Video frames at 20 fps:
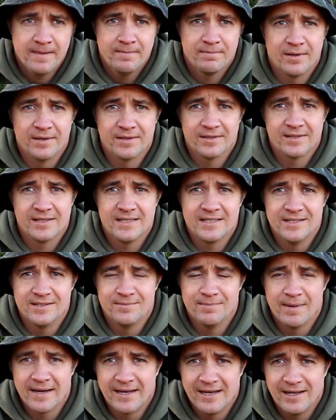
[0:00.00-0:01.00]
but this
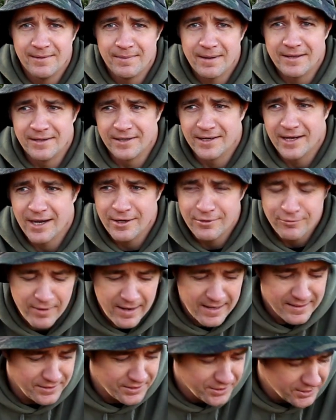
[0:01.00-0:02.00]
is mainly about the Code
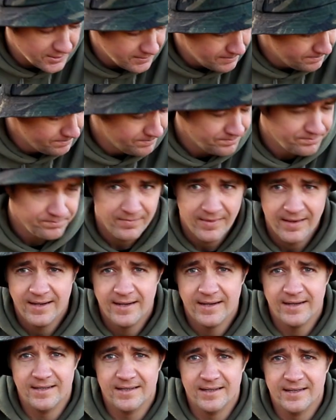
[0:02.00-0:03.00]
range.
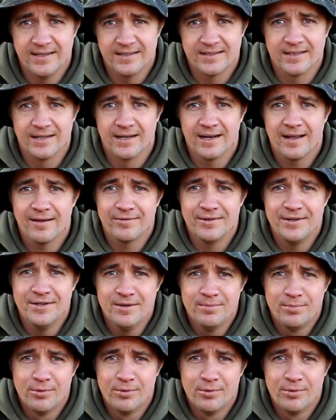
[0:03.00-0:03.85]
It's a lovely new